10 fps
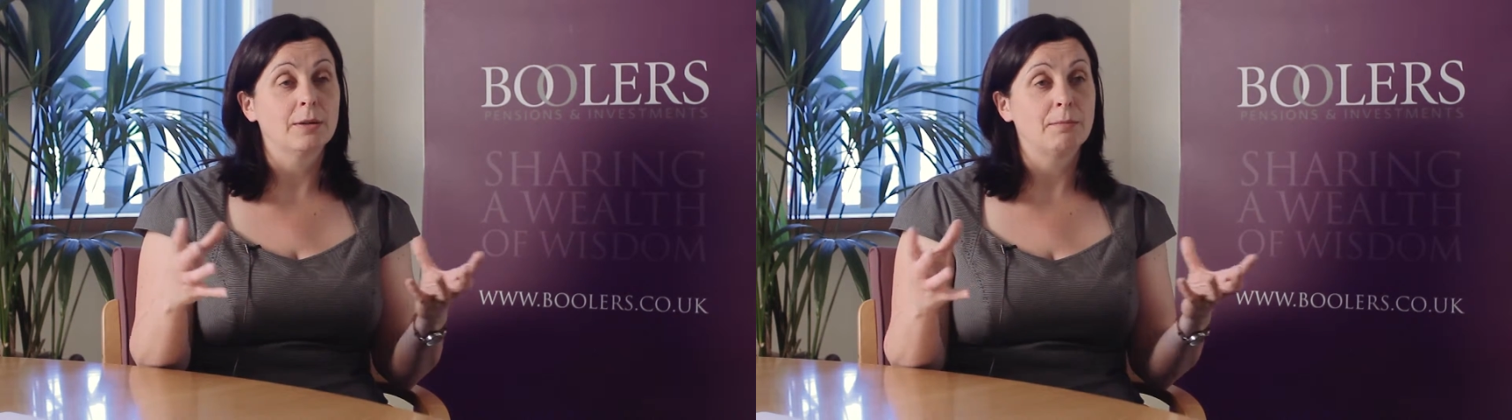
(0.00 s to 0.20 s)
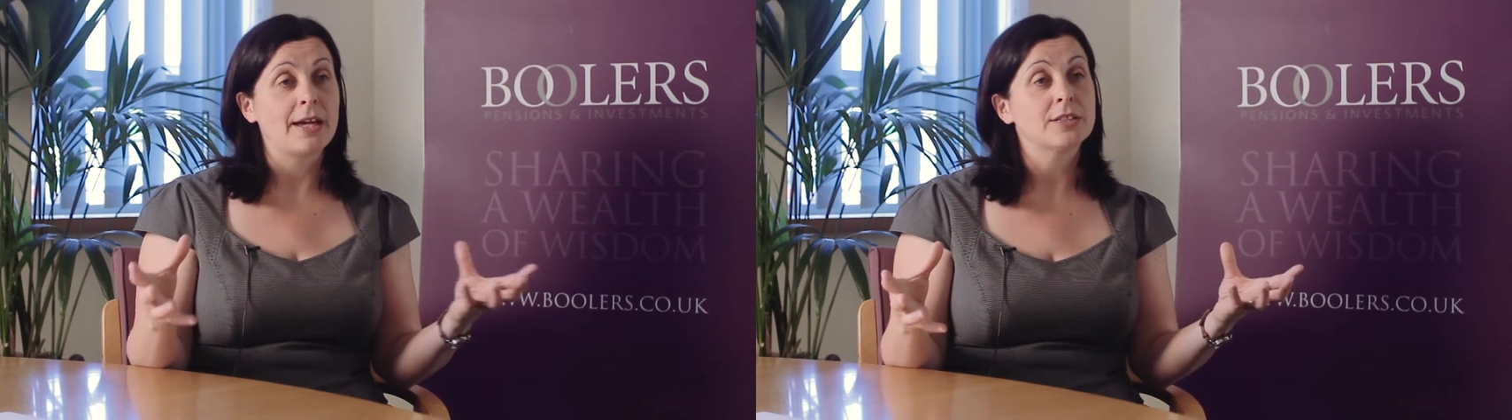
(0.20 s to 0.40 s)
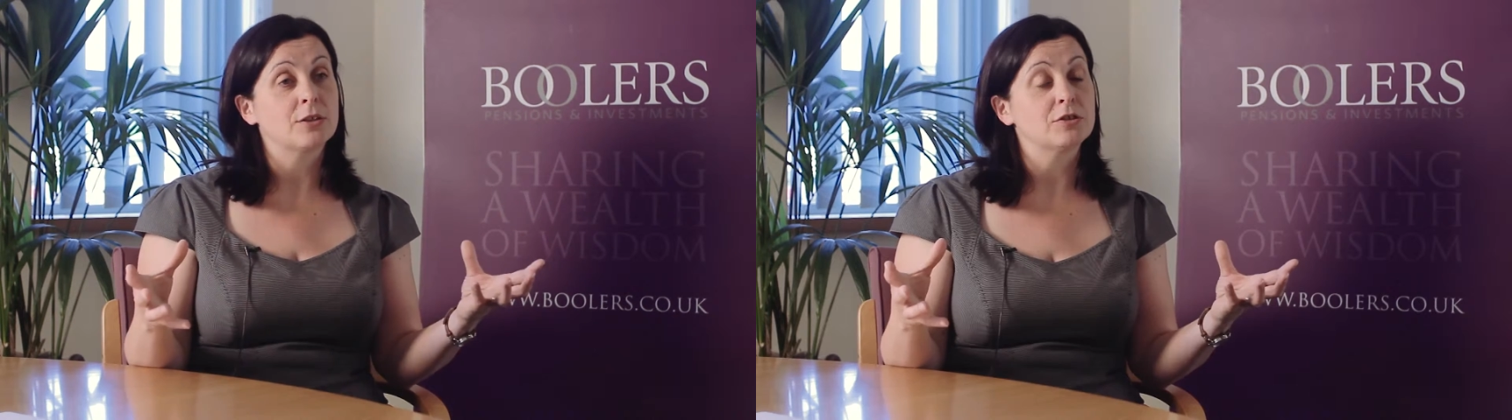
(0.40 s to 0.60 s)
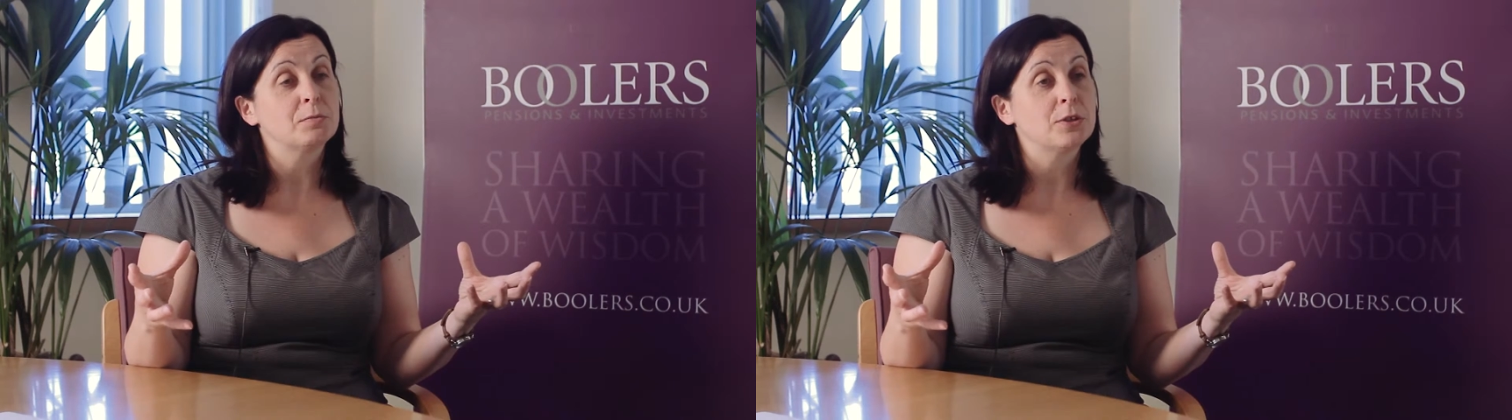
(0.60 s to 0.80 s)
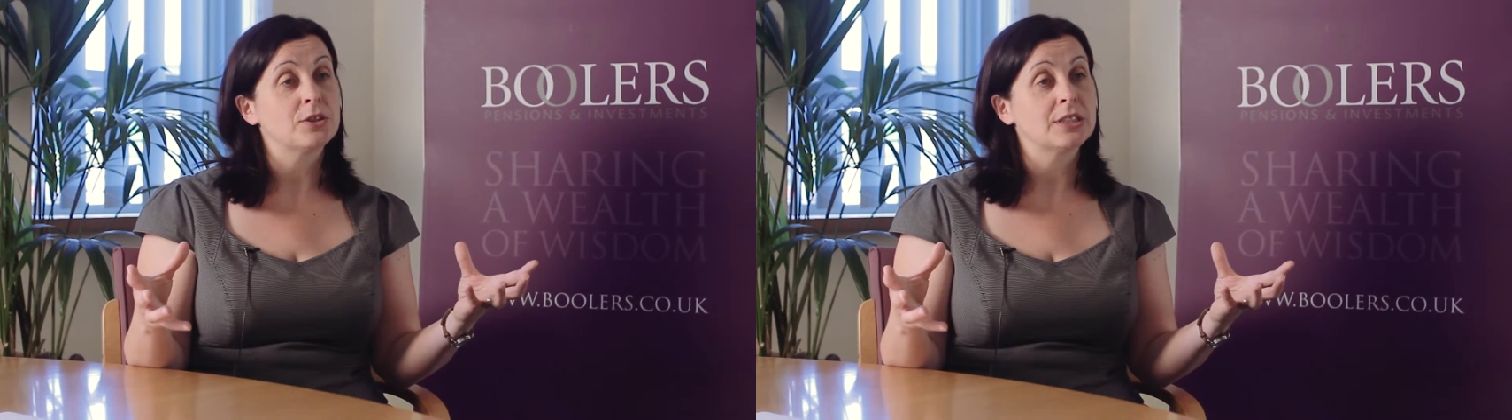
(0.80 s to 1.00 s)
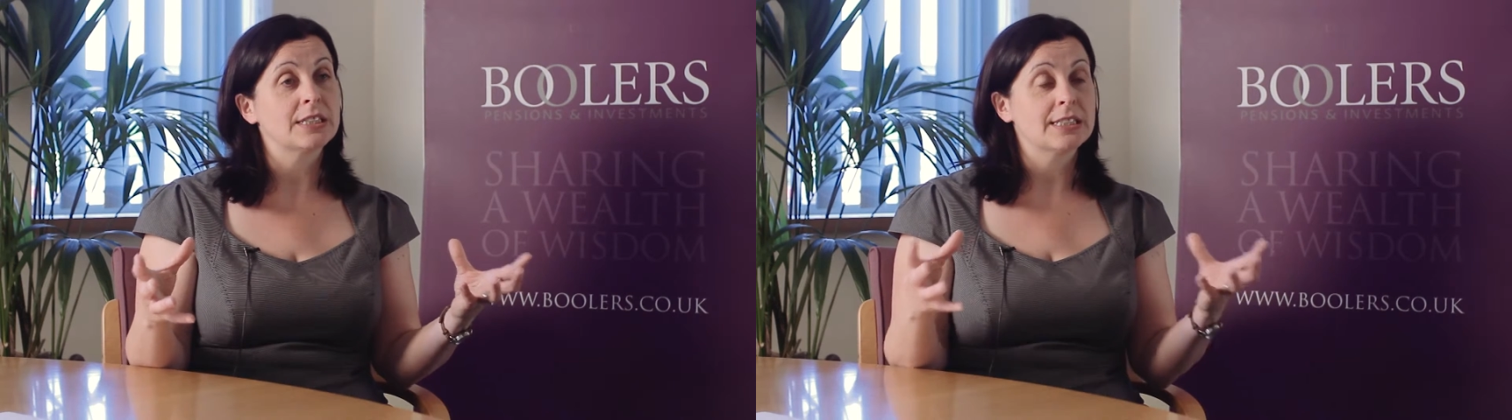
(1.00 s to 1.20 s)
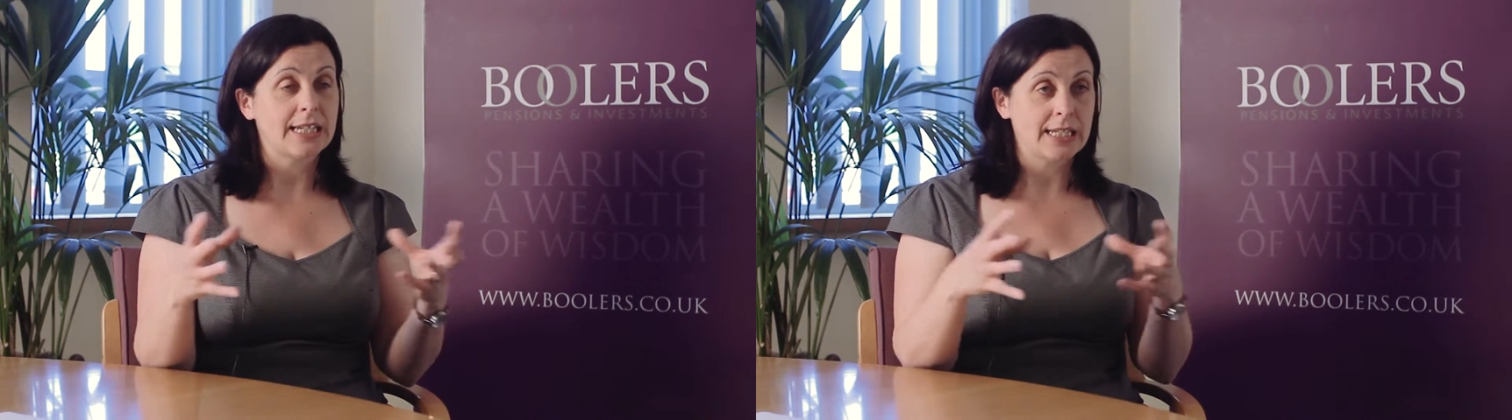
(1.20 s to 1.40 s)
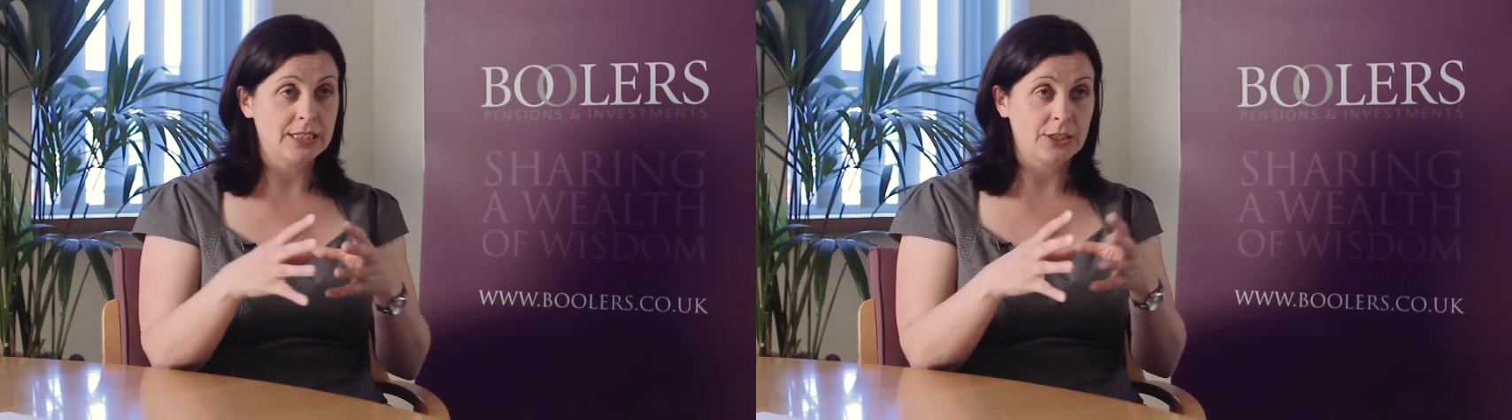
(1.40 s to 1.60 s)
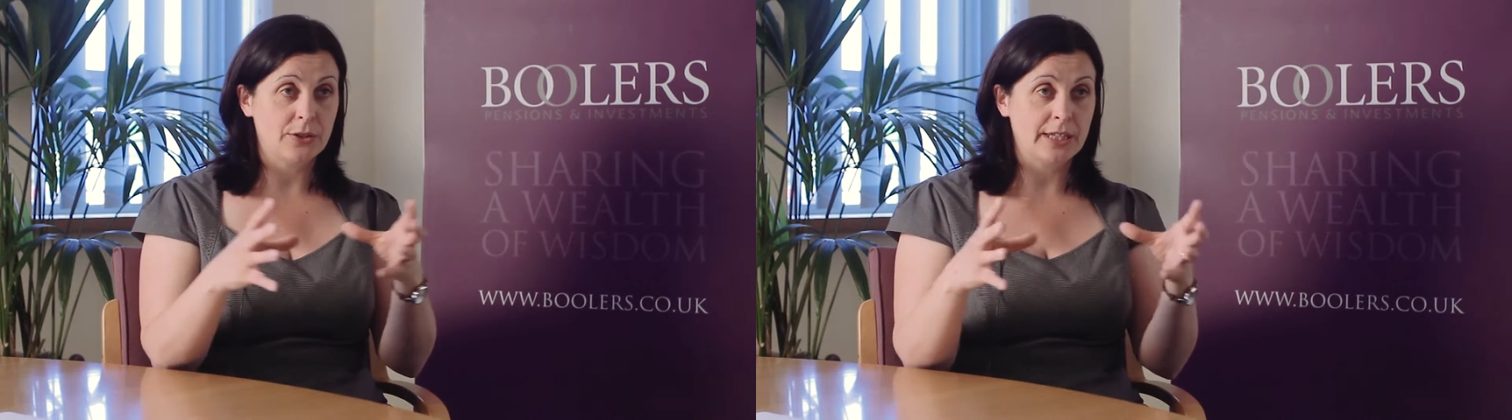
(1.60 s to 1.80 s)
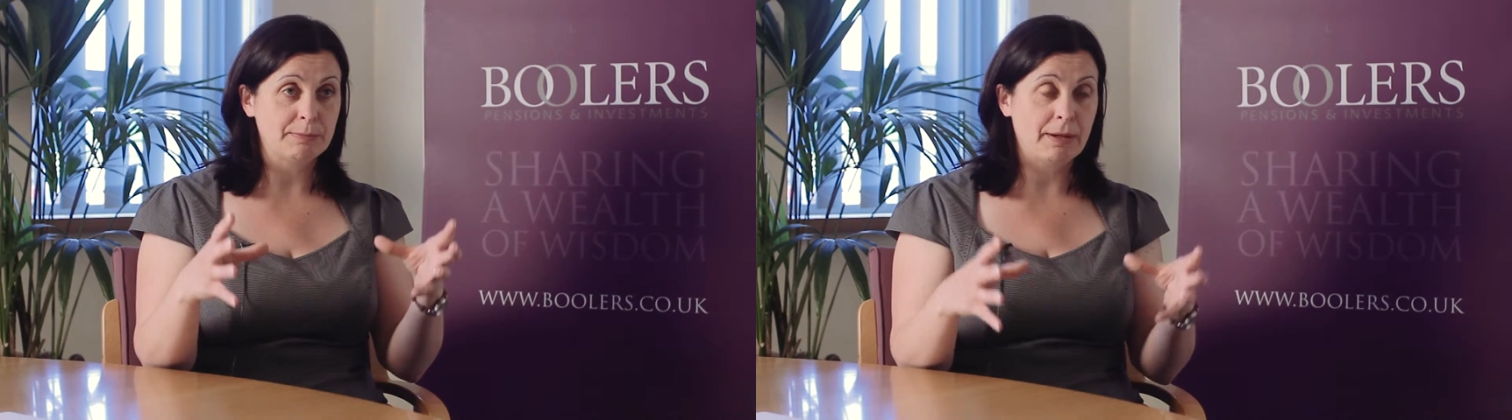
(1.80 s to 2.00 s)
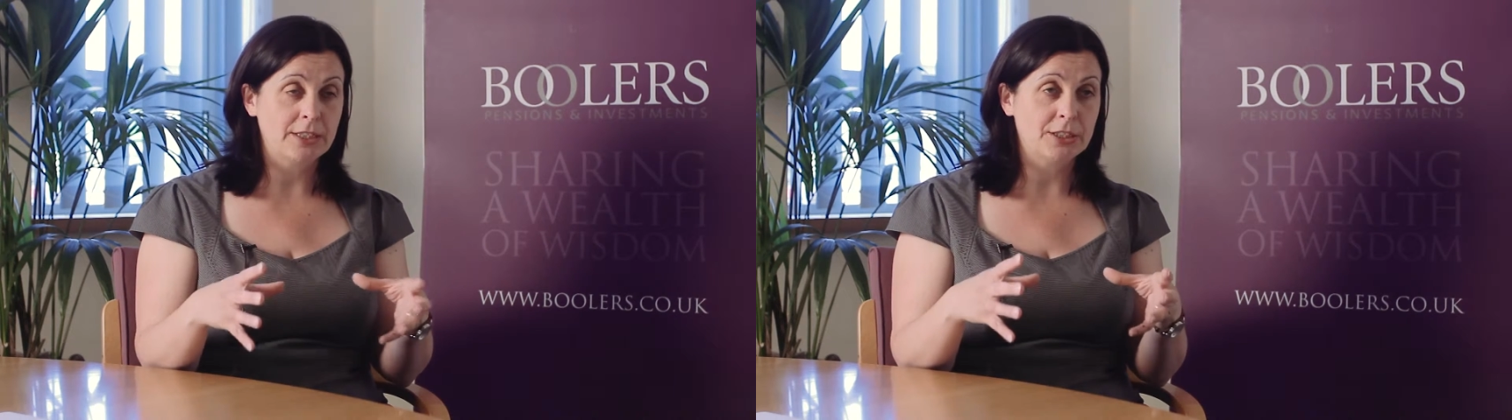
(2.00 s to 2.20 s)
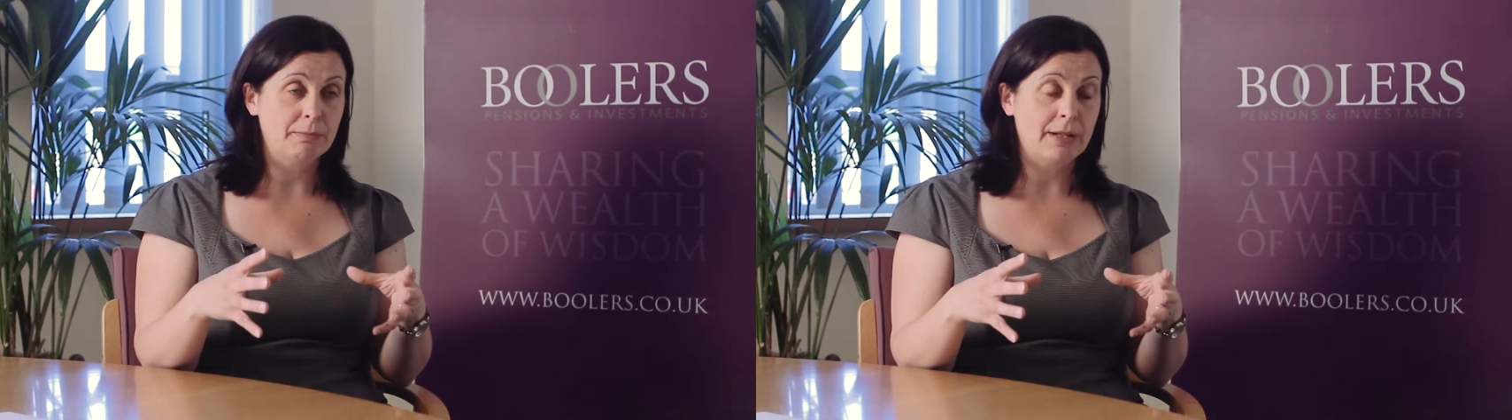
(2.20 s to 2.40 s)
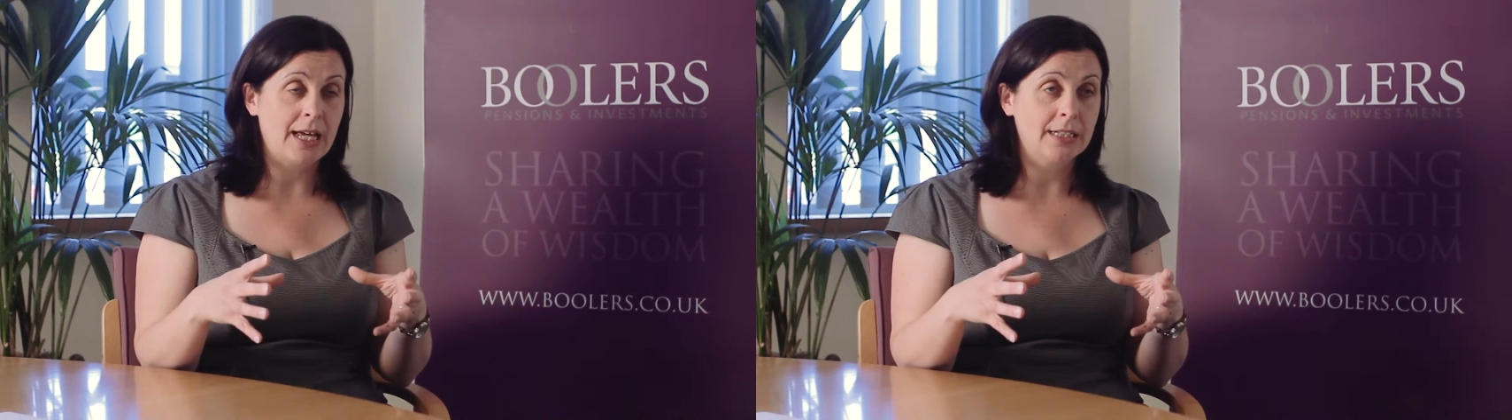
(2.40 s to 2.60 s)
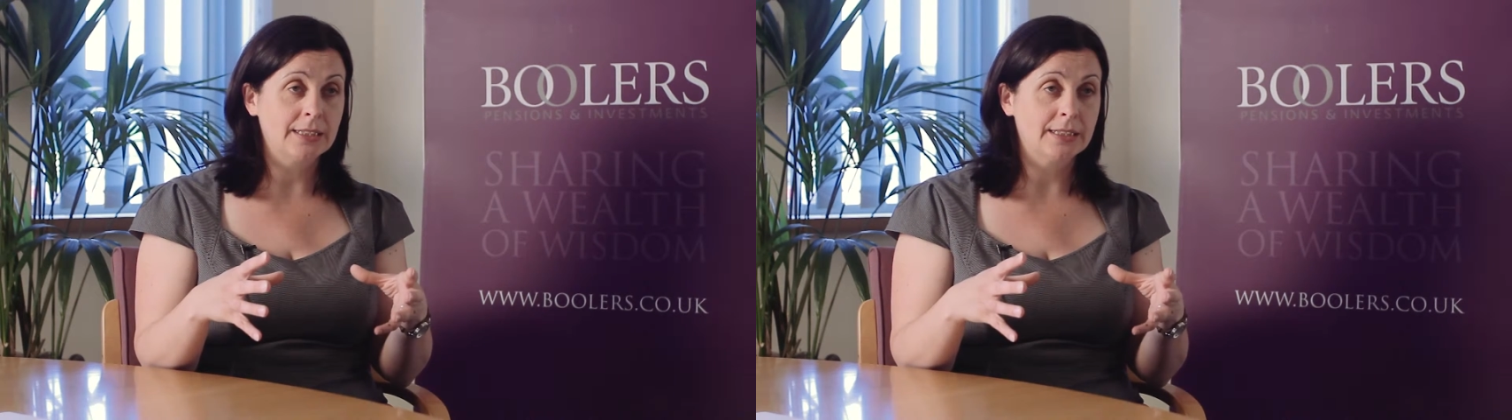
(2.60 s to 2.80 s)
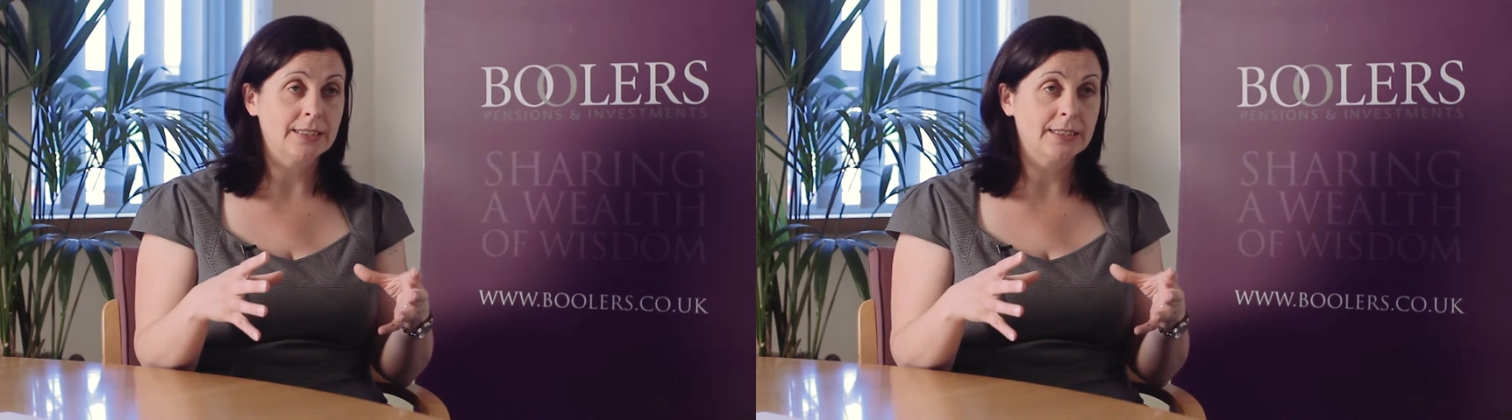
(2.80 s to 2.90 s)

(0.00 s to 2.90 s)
pays contributions into this pension plan.